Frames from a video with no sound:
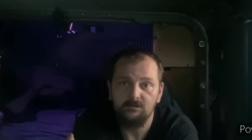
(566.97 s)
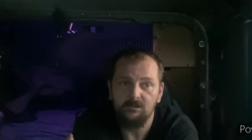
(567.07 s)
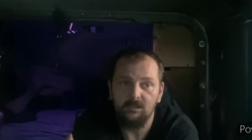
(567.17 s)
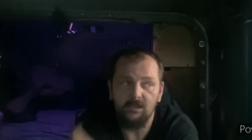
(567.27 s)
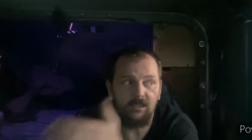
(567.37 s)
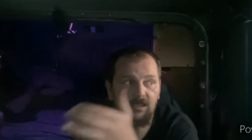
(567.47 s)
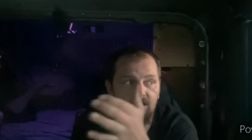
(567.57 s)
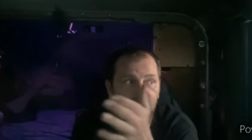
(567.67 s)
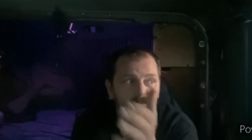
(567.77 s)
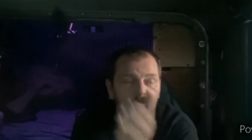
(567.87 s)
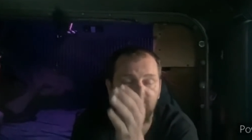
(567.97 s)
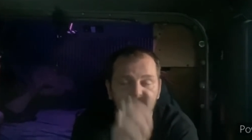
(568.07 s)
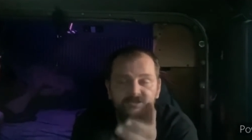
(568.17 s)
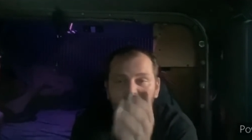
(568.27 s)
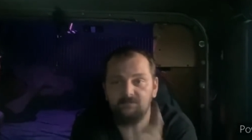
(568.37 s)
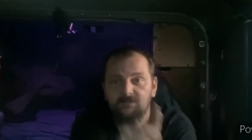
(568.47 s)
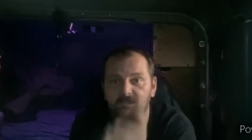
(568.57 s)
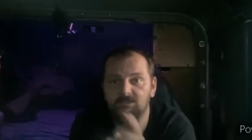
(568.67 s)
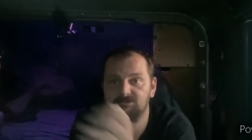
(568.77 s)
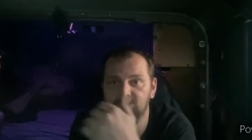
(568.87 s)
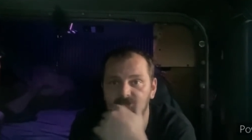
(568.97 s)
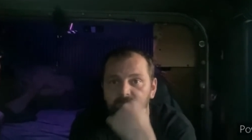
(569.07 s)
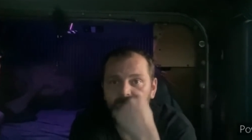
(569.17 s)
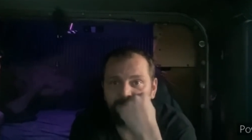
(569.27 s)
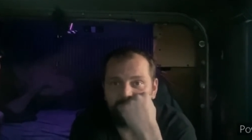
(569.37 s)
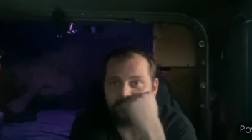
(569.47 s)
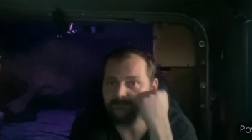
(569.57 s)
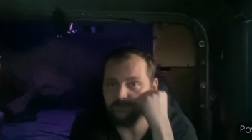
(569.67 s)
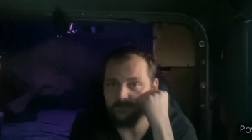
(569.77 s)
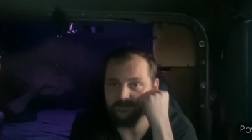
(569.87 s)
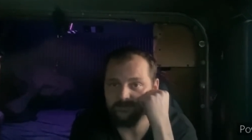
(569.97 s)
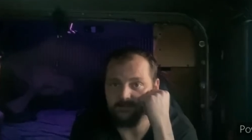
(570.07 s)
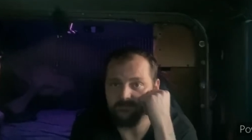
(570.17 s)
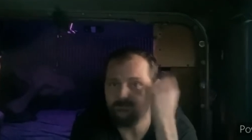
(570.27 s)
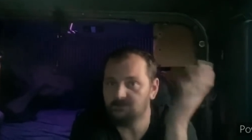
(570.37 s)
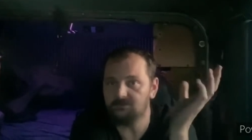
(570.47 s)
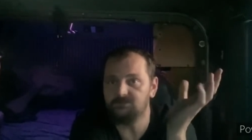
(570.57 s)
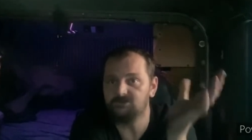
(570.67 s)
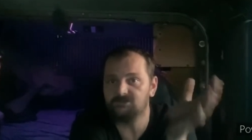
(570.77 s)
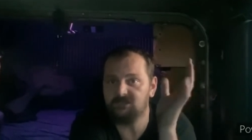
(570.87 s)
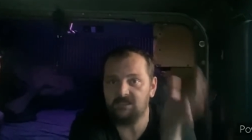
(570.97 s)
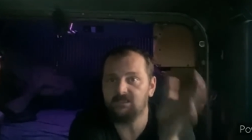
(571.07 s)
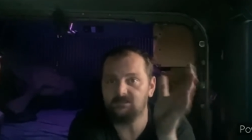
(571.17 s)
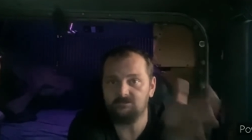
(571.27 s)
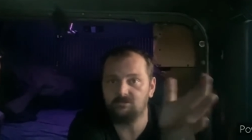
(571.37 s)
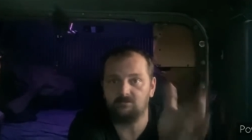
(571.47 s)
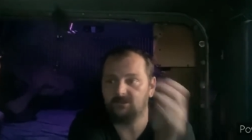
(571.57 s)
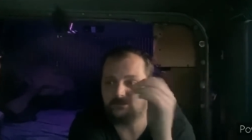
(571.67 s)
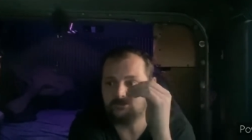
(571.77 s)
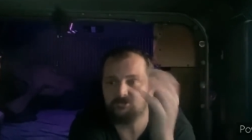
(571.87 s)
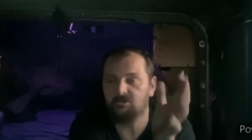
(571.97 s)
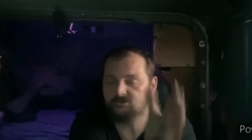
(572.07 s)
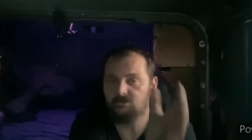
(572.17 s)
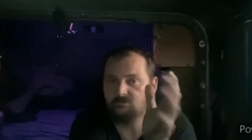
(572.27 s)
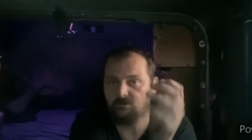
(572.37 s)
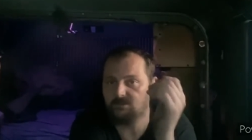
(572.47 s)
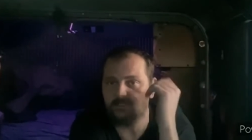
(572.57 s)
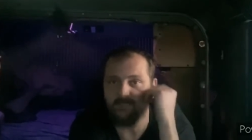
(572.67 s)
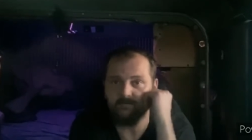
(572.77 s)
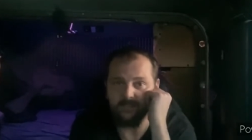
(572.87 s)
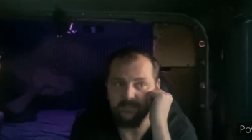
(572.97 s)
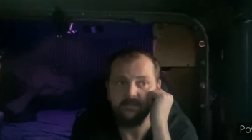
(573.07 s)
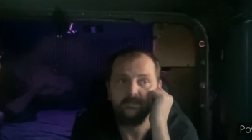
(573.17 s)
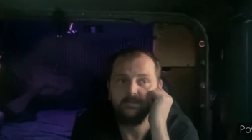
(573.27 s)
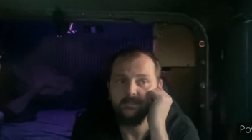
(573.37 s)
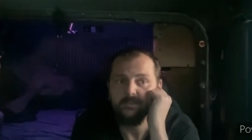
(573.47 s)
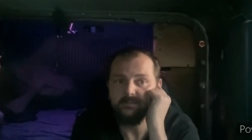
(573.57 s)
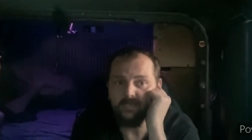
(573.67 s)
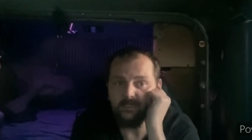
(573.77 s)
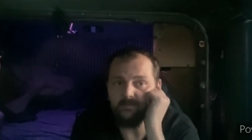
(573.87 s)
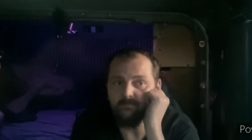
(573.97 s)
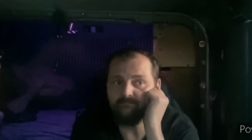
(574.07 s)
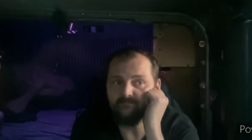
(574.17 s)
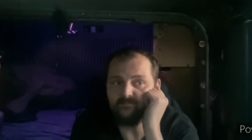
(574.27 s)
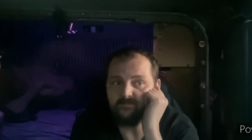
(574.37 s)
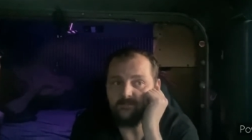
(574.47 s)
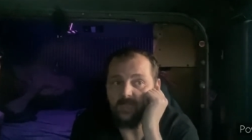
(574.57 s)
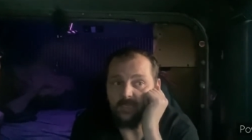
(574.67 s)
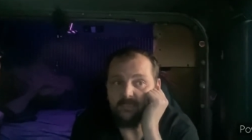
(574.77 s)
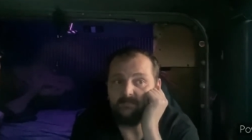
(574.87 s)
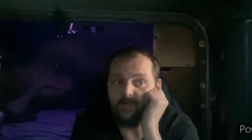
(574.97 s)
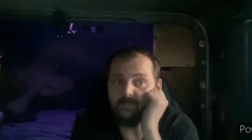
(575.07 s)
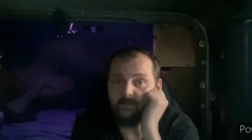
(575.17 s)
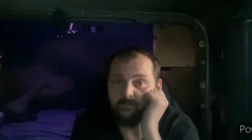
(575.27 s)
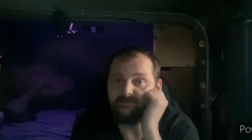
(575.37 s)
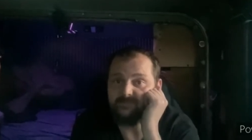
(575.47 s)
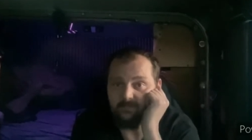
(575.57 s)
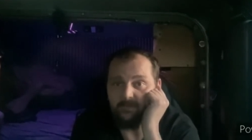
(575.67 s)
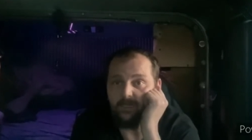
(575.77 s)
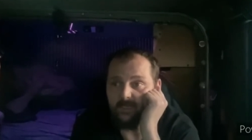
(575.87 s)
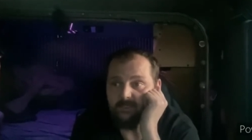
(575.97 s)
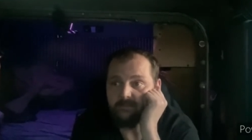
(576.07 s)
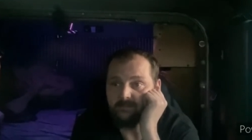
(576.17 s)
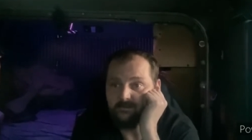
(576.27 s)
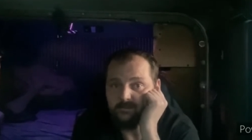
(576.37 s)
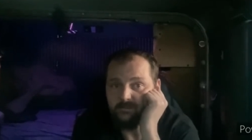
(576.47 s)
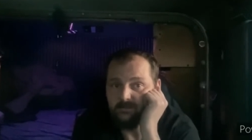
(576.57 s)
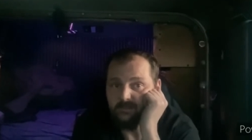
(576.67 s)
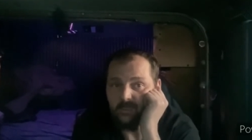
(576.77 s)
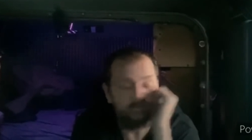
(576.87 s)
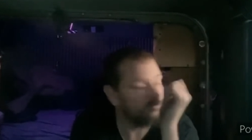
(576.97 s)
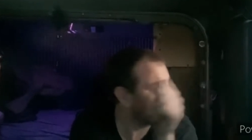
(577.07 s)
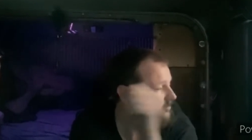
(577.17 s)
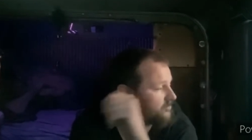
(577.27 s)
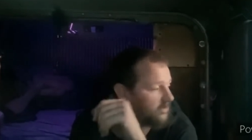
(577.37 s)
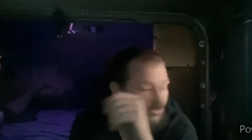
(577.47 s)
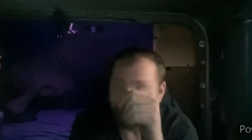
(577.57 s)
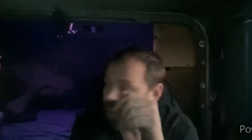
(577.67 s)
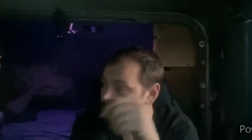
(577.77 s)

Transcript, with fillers: and do the same thing as these new pickup trucks do. You, you just can't do it. Trucks don't work that way. Now, I could buy an old semi and do the same as this